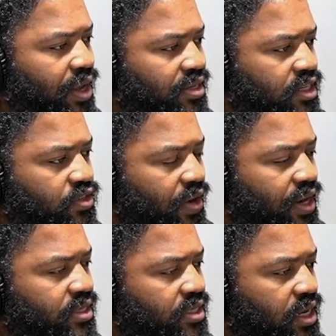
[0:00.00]
just trying
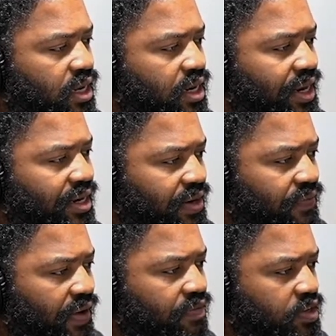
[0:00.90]
to see and
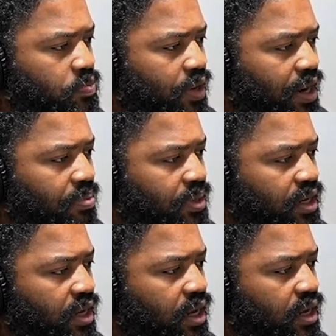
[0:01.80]
identify if this property,